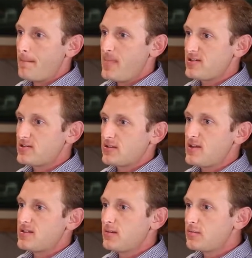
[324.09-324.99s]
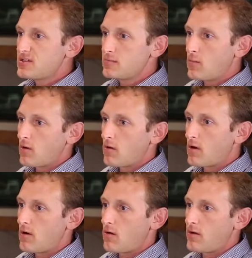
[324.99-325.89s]
based on a symptom
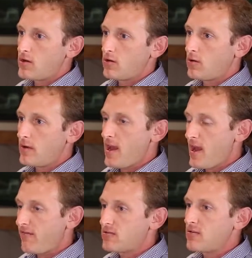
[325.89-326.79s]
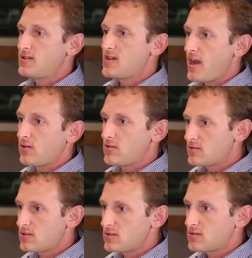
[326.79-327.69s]
or you're going after a
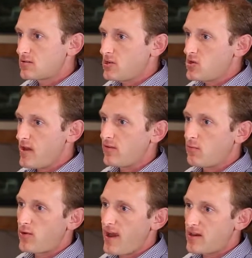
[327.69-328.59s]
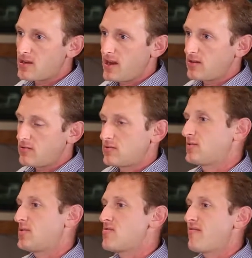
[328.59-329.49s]
diagnosis, or you have a prior
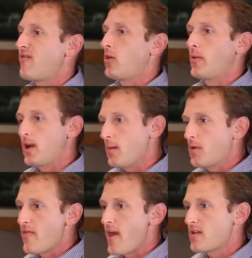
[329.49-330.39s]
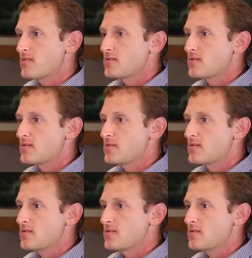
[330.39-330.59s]
diagnosis and you're following up on that.